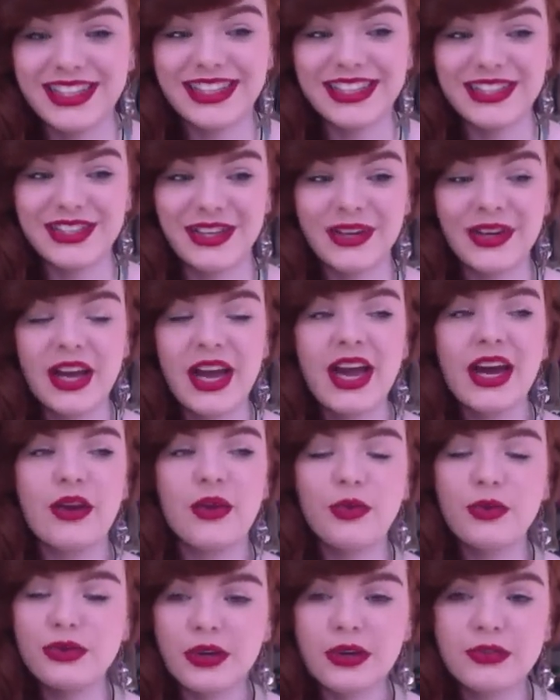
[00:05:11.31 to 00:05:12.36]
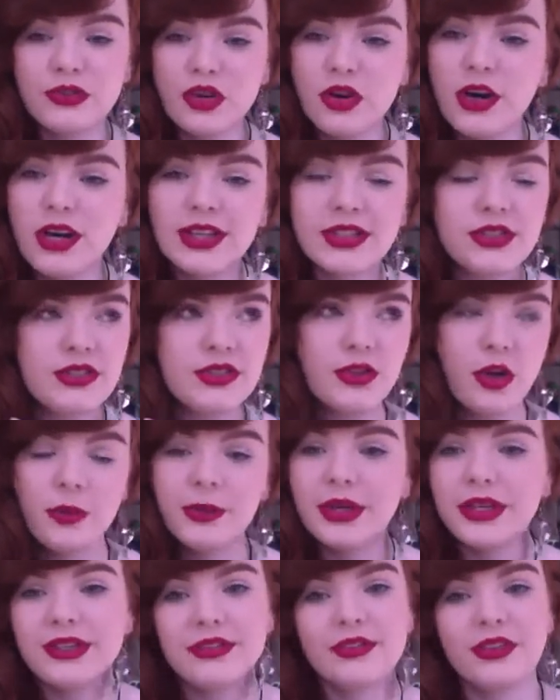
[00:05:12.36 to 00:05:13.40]
And also I've tried so
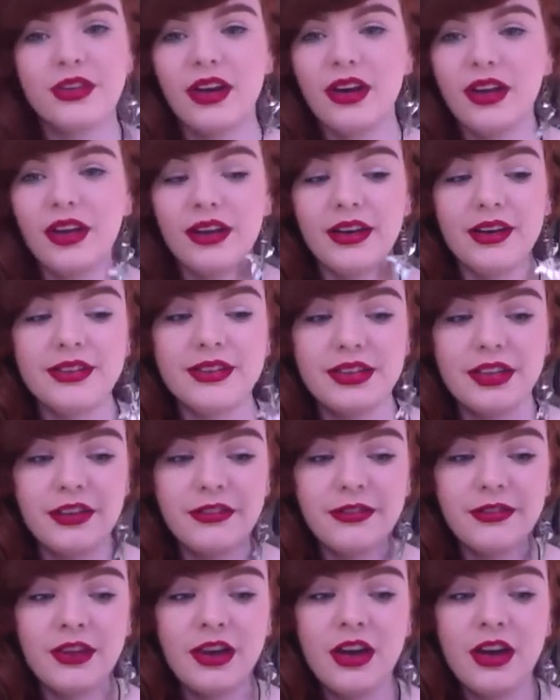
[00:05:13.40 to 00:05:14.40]
many different eyeliners, and